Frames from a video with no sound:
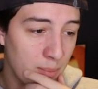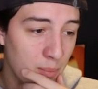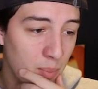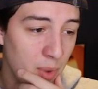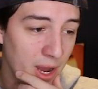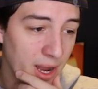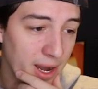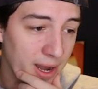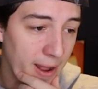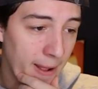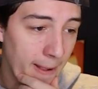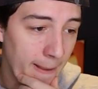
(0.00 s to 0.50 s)

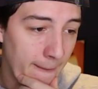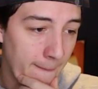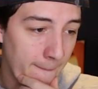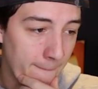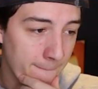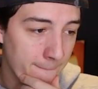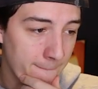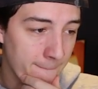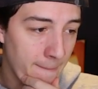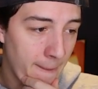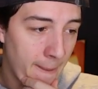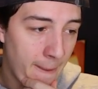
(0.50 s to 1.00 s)
But
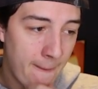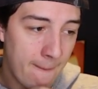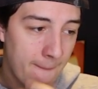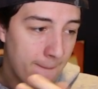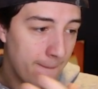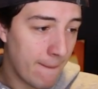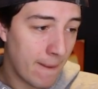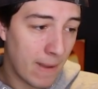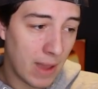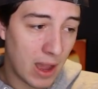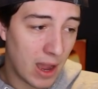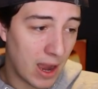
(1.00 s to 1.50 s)

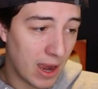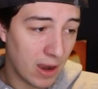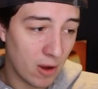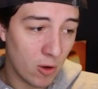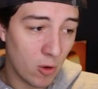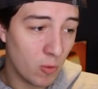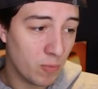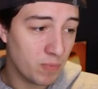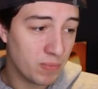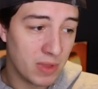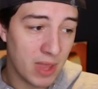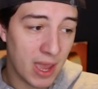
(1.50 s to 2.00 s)
I
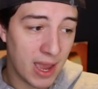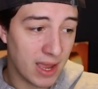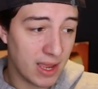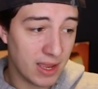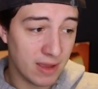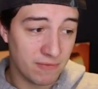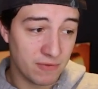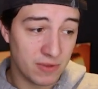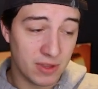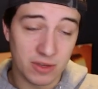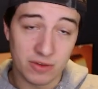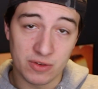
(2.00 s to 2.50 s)
hope that
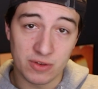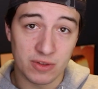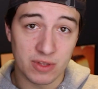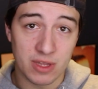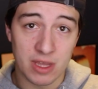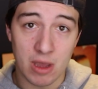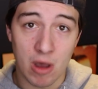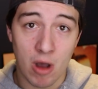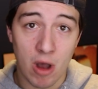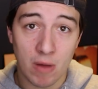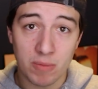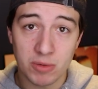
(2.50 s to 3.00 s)
if this is
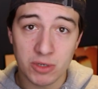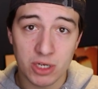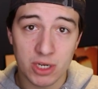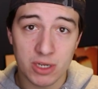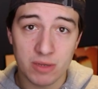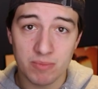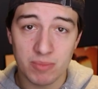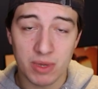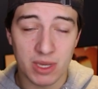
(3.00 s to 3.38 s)
the option,